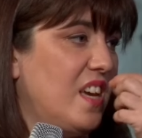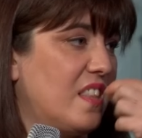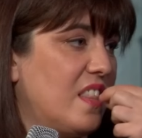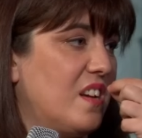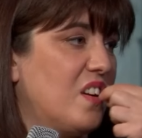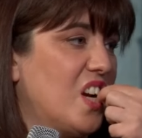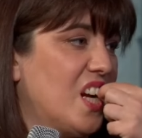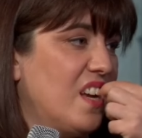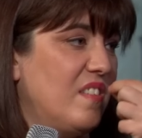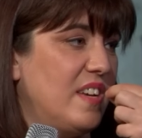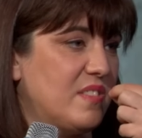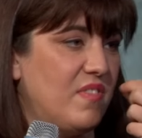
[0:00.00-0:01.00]
like that are
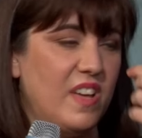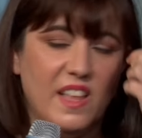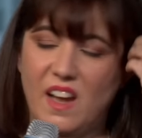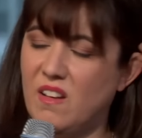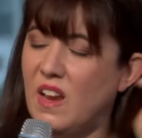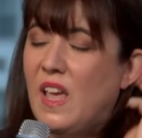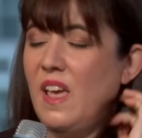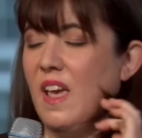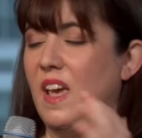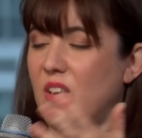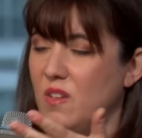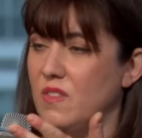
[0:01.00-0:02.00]
about to fall out.
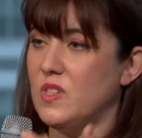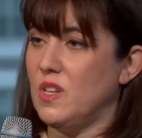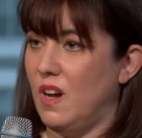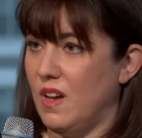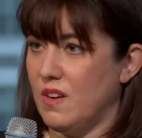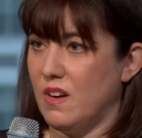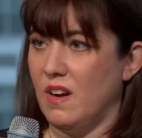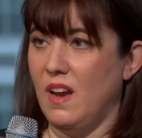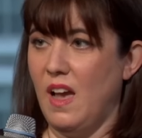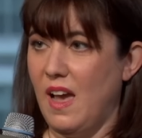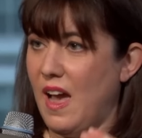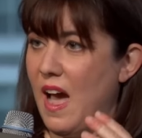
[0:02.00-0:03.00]
You have a daughter.
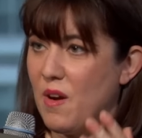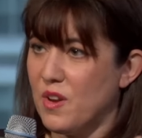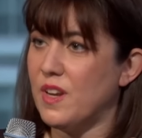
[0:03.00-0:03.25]
I know. How are